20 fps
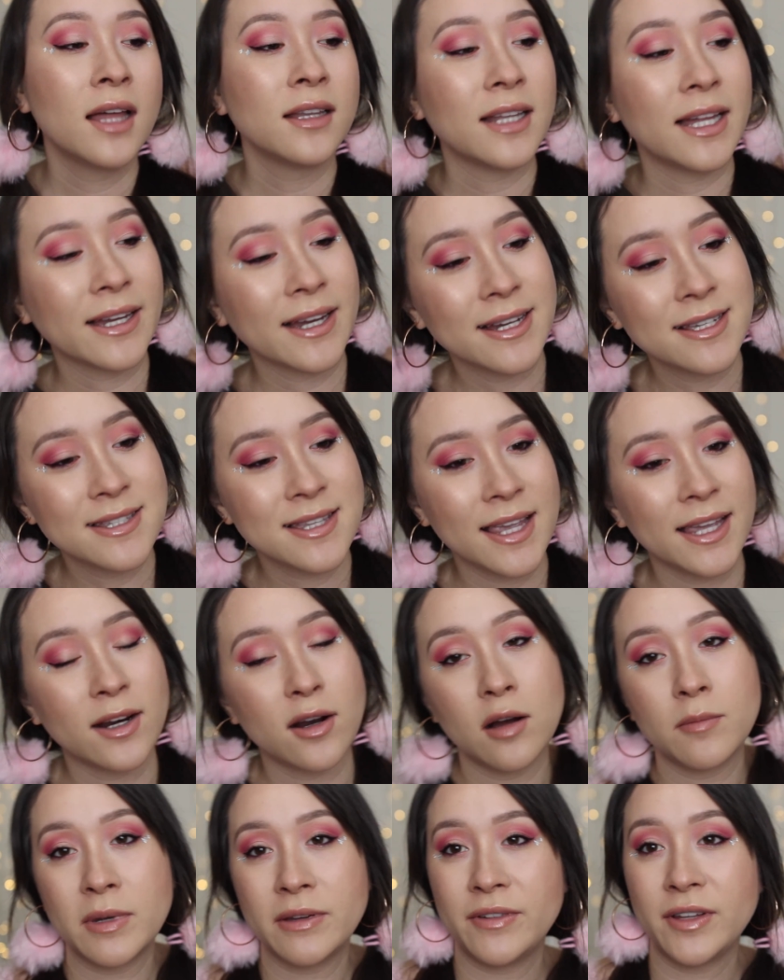Like I say in
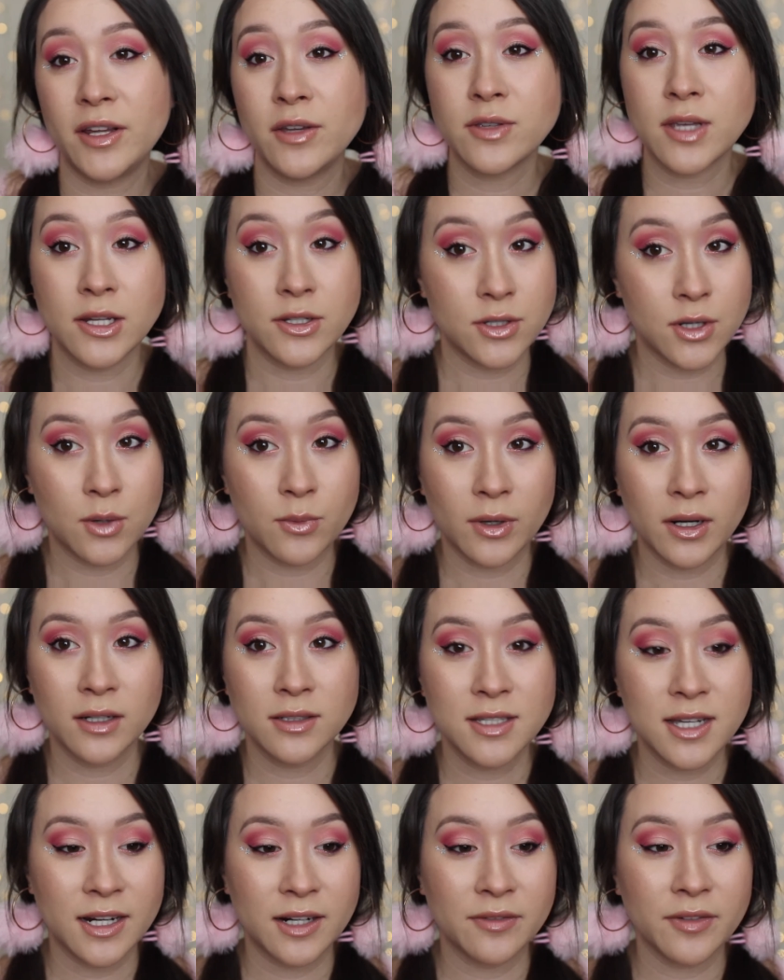all my videos, I don't wear
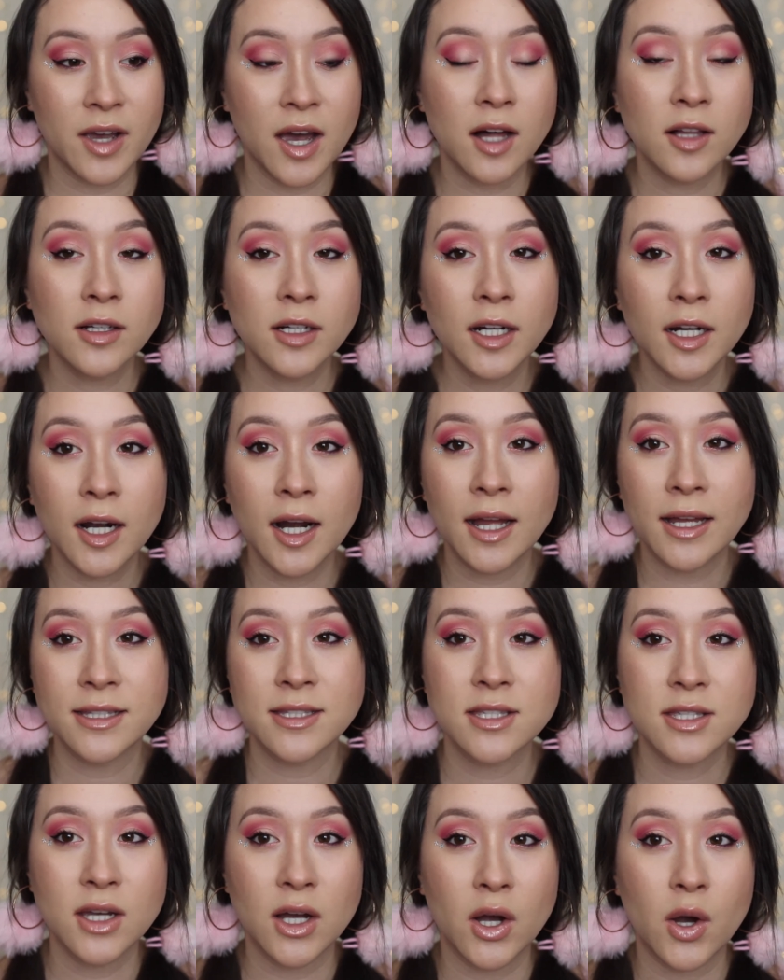a ton of color,
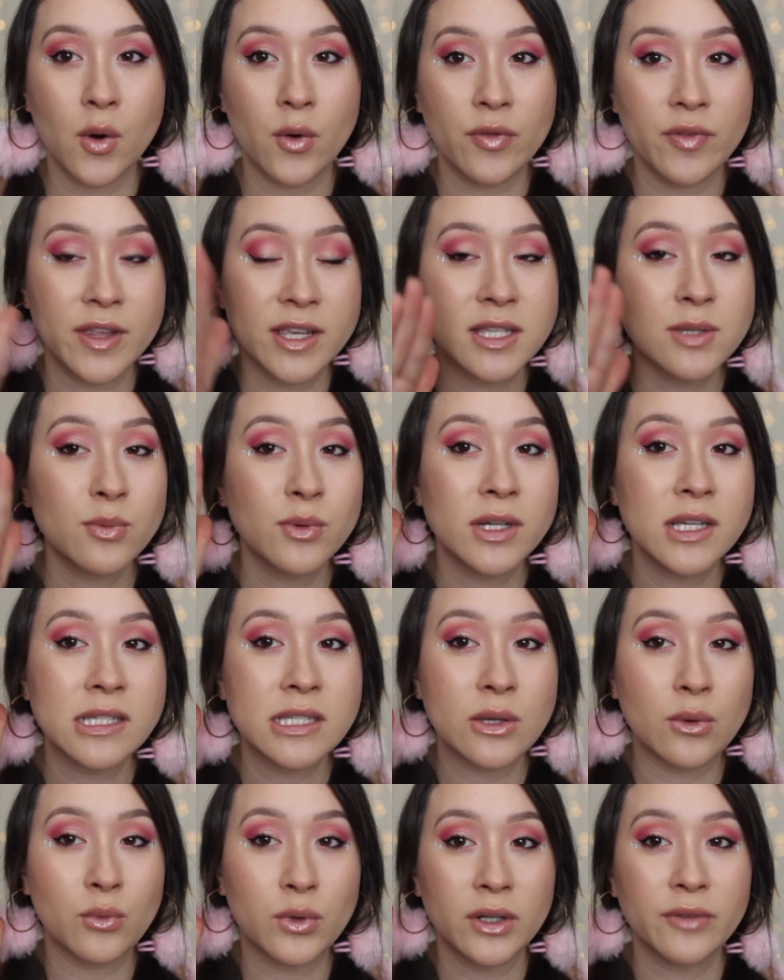and so this
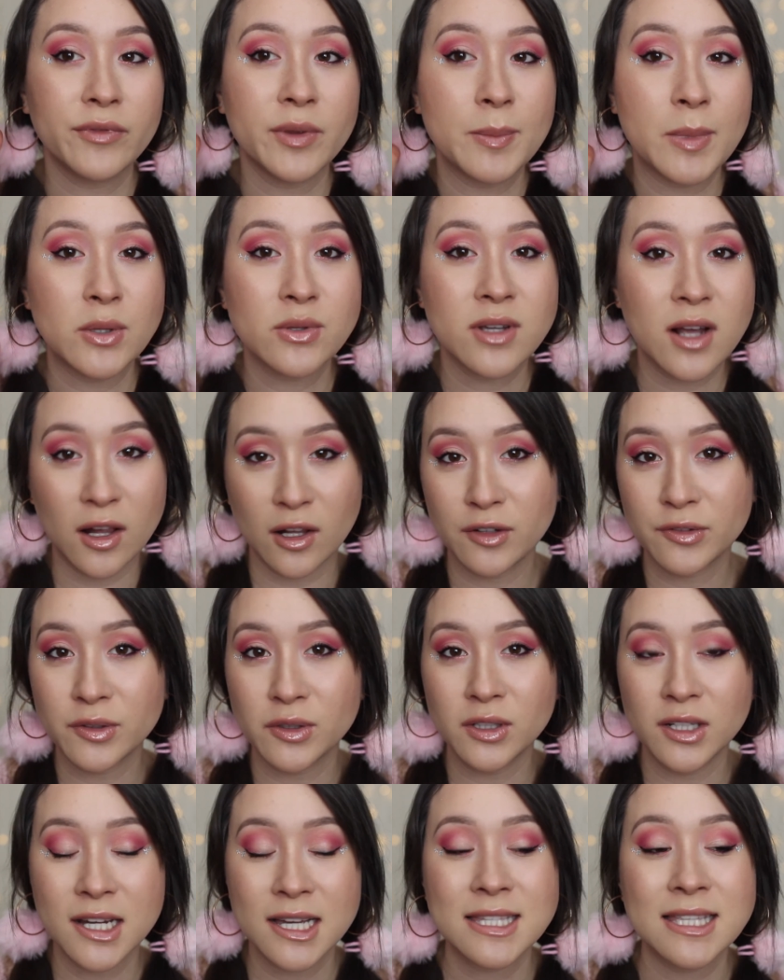was one of the most
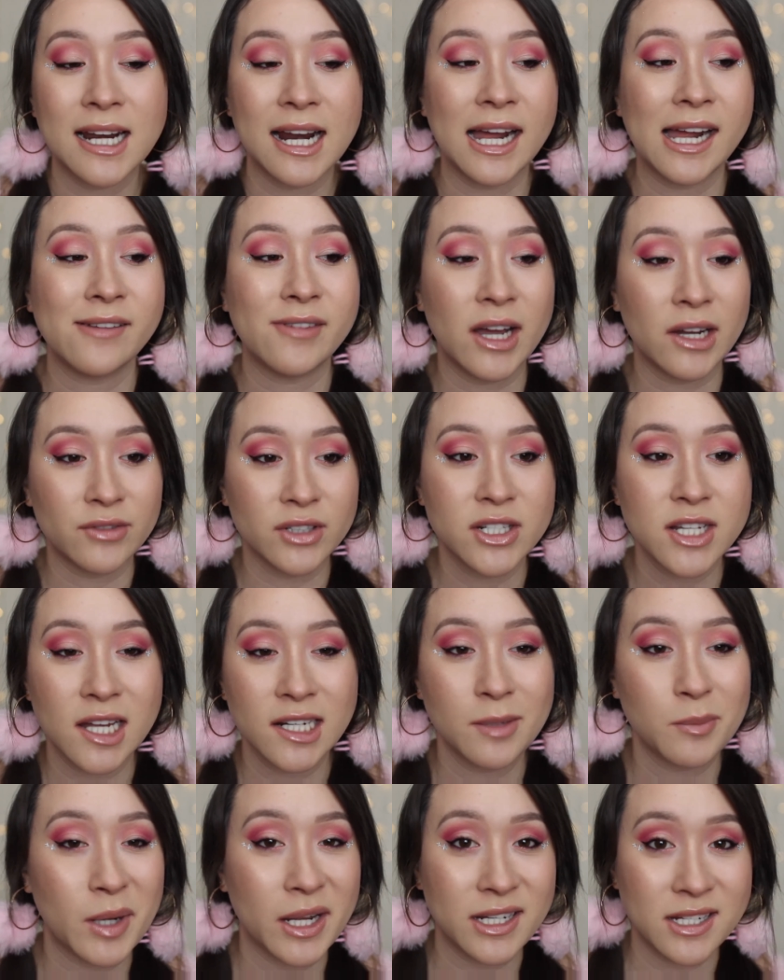colorful looks that I have ever
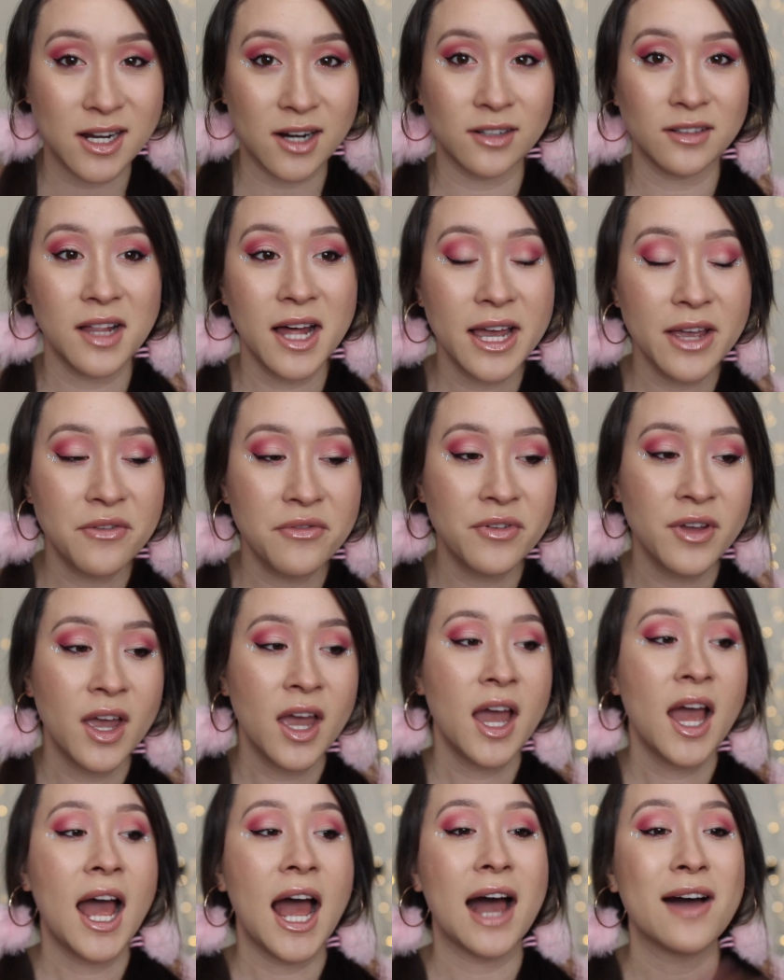done in my entire life,
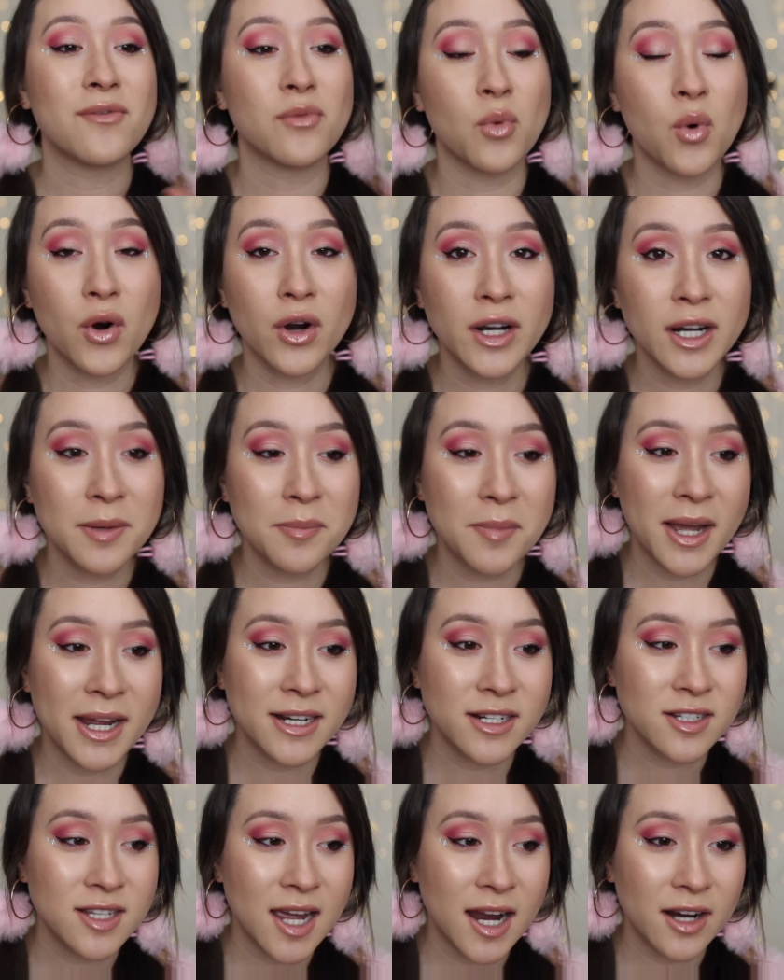have worn in my
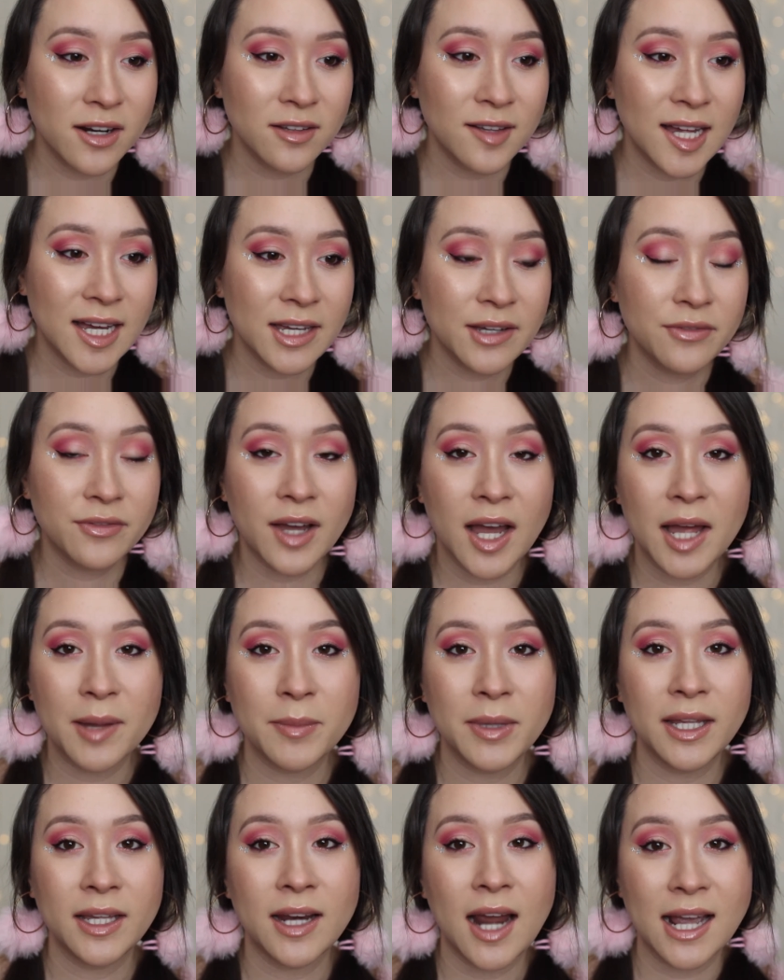entire life. I
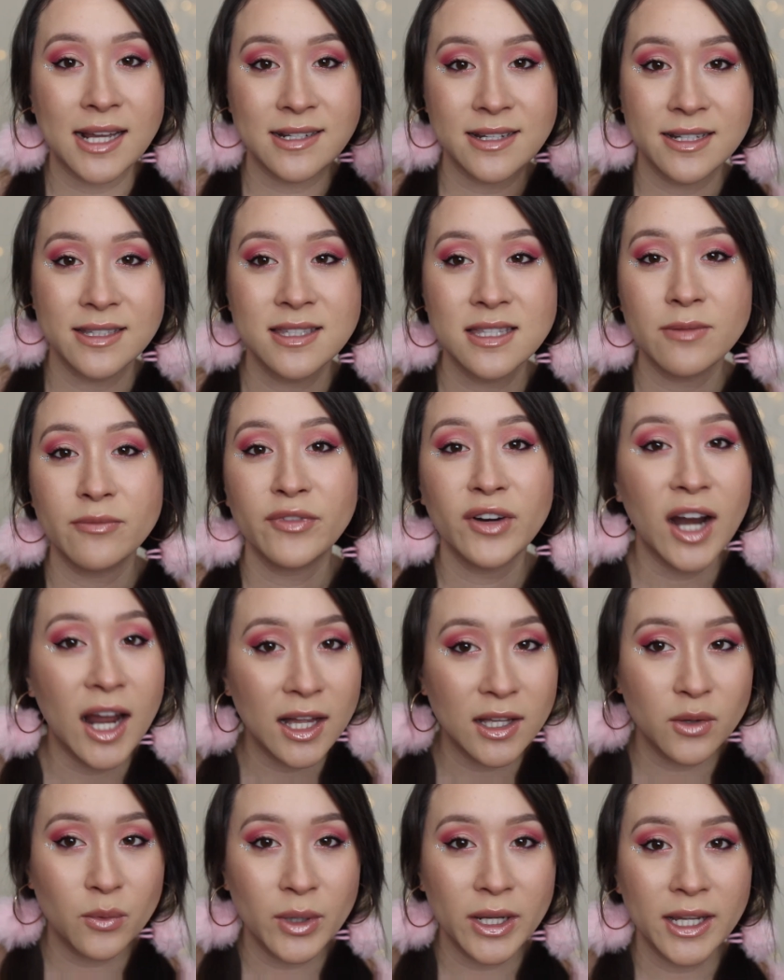mean, I did some for
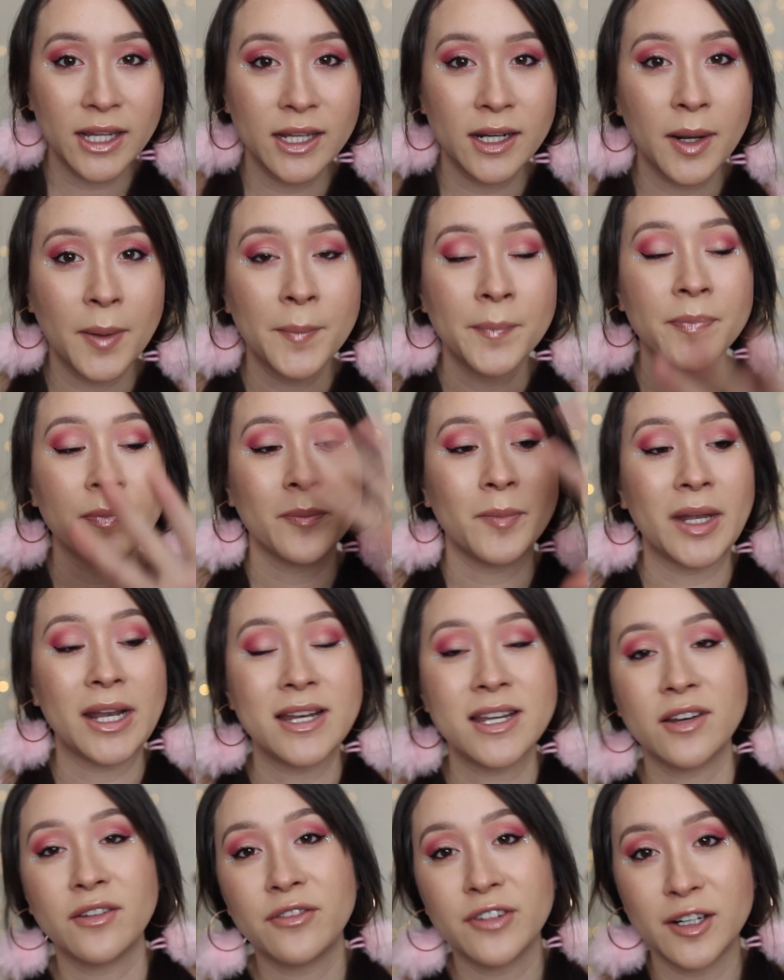Halloween, but I
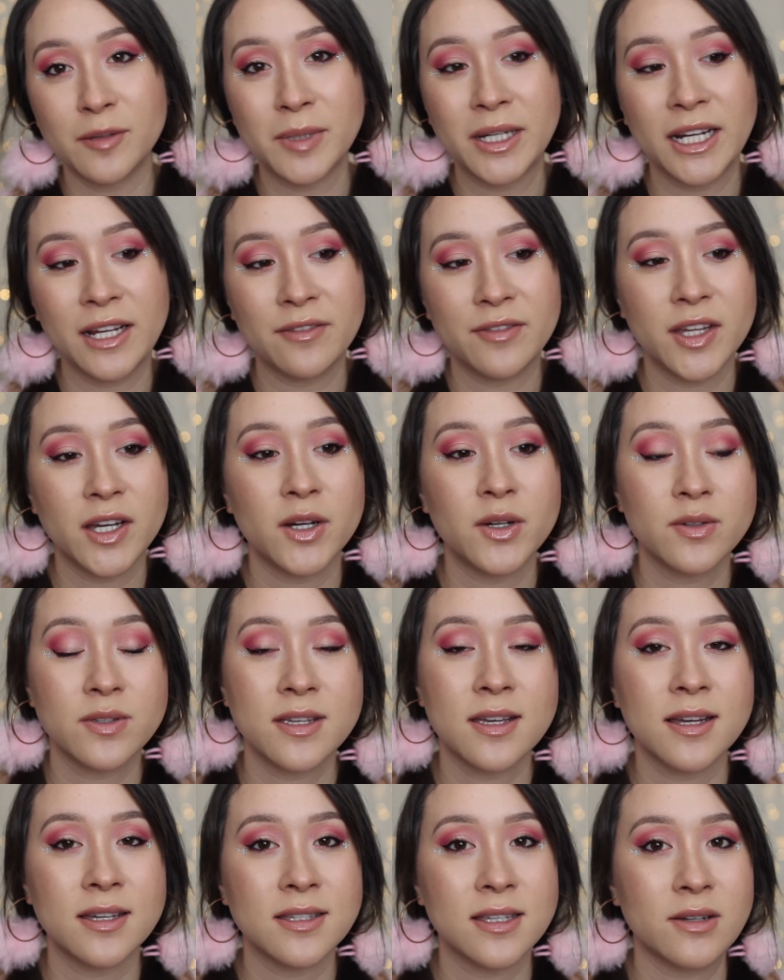didn't film any of those
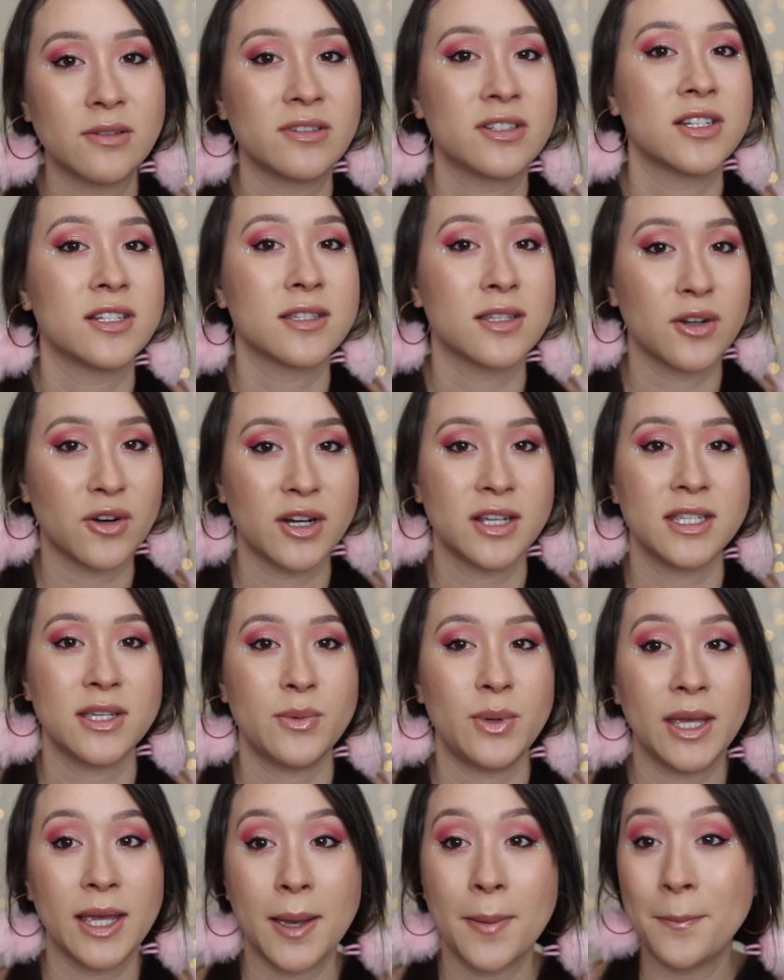because it was just a crazy
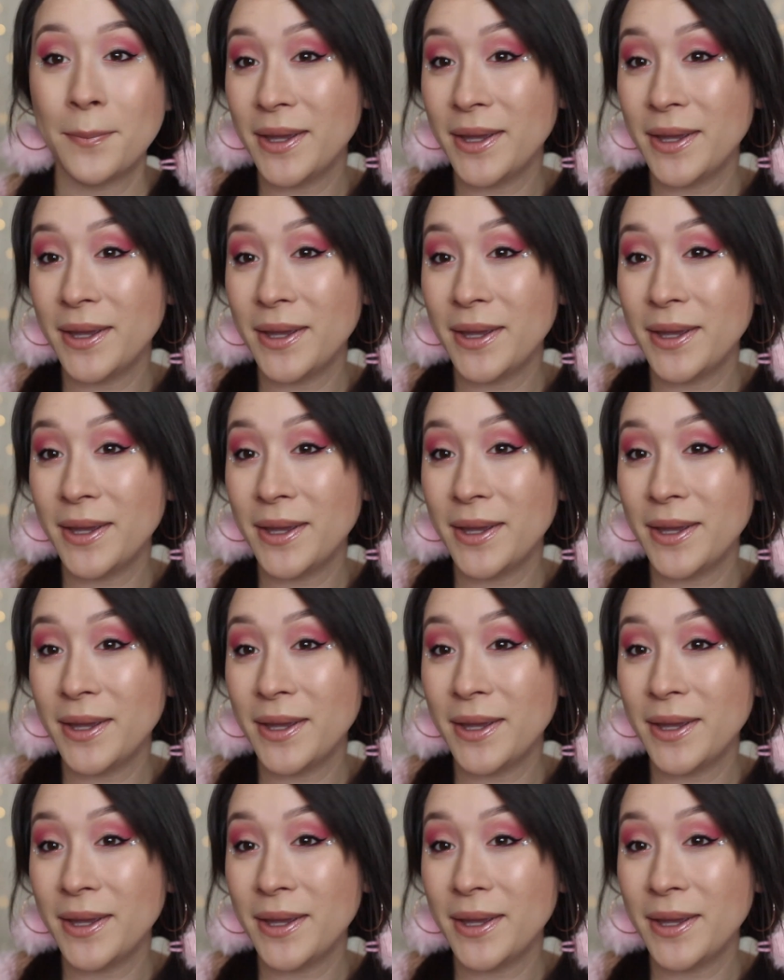week.